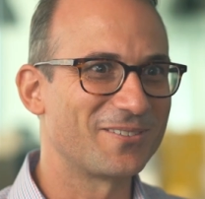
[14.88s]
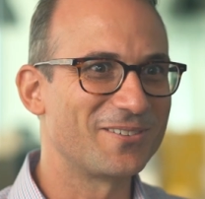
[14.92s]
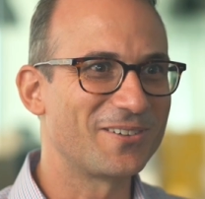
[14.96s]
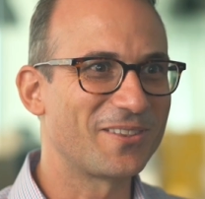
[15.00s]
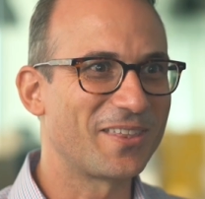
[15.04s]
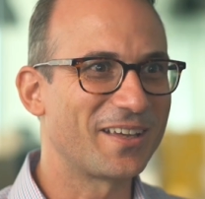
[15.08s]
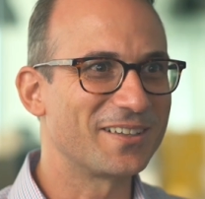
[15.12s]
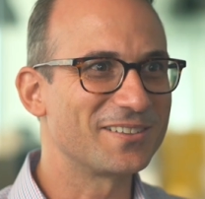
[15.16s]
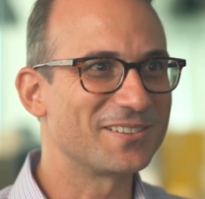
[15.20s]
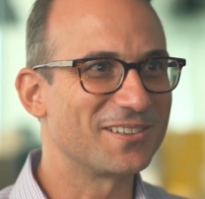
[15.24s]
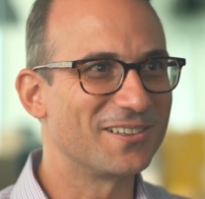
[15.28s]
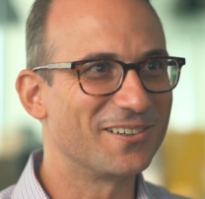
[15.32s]

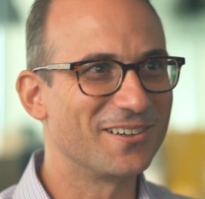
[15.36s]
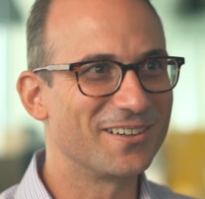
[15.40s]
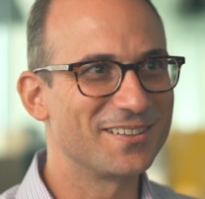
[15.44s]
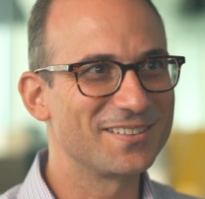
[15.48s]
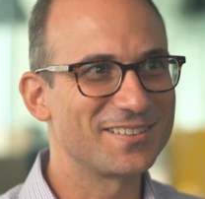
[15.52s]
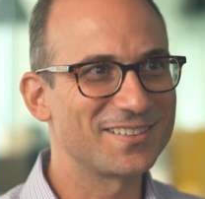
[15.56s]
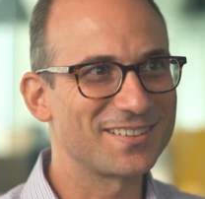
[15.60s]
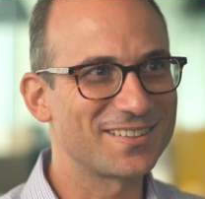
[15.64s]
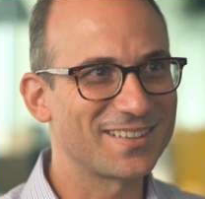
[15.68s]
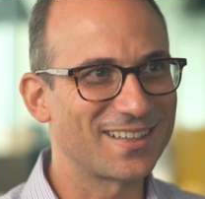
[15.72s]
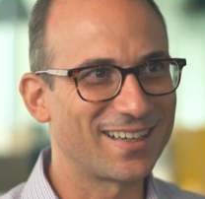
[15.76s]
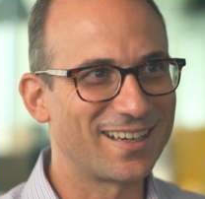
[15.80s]
Well, thanks,
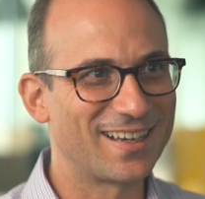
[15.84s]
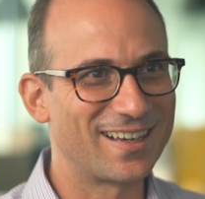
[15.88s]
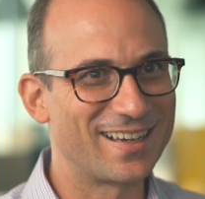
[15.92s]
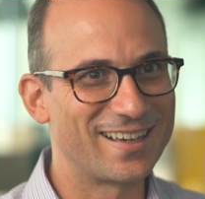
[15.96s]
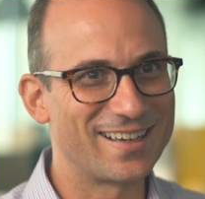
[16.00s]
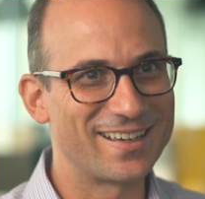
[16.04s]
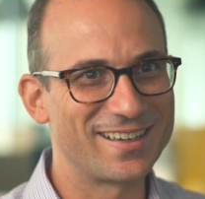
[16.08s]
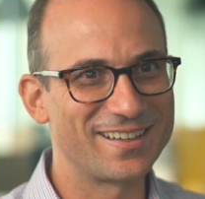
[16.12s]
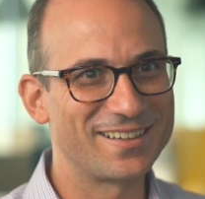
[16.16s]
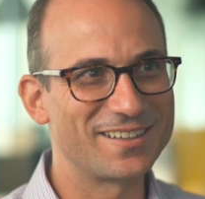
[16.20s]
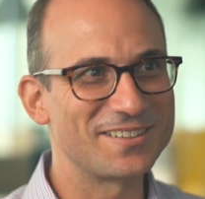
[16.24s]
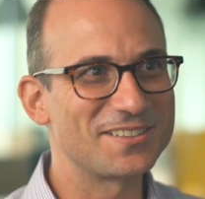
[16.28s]
Lawrence,
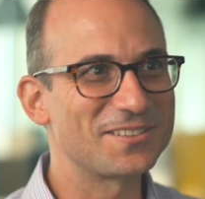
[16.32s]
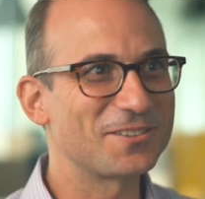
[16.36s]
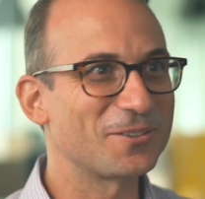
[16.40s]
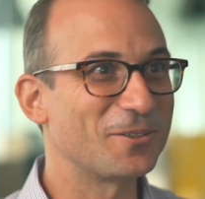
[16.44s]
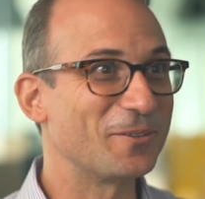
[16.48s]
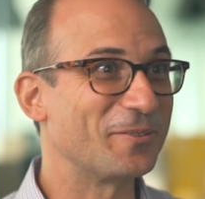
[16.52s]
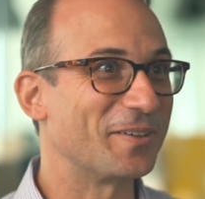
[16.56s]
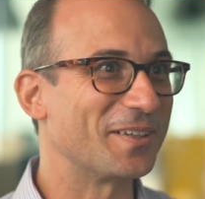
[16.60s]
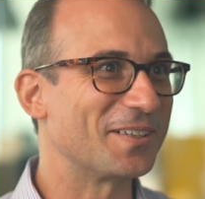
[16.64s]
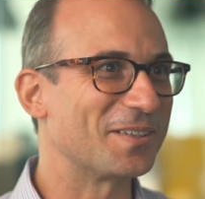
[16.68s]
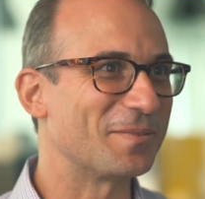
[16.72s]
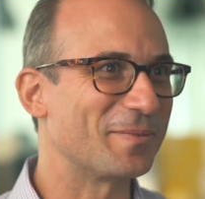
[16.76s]
and it's
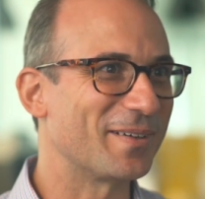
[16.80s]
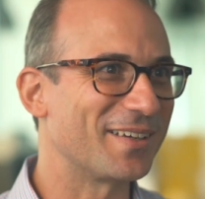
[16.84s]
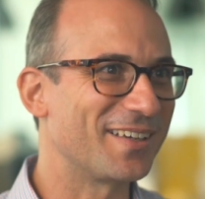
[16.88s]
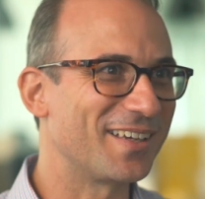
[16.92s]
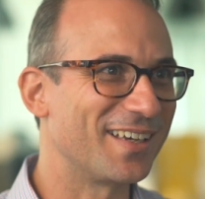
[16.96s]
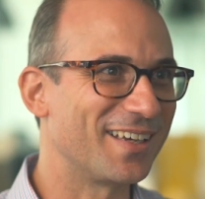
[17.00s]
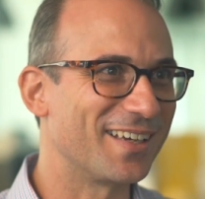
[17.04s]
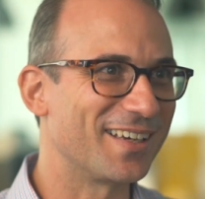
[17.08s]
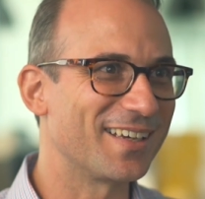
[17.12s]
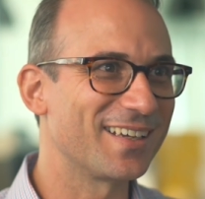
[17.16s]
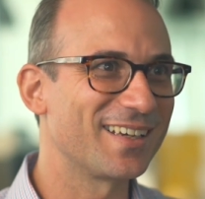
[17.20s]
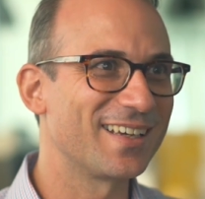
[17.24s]
terrific to
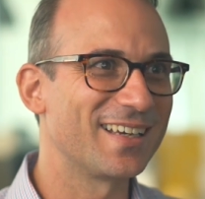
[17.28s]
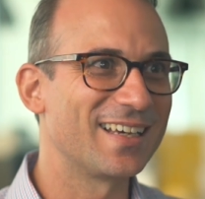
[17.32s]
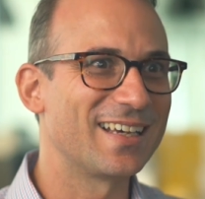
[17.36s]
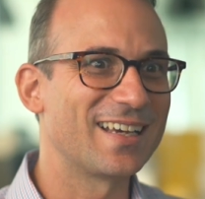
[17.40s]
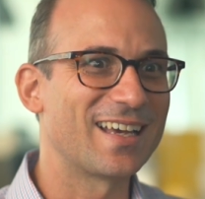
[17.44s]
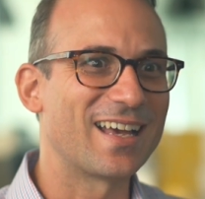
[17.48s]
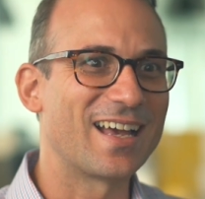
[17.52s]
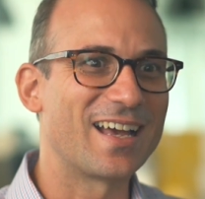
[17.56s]
be here.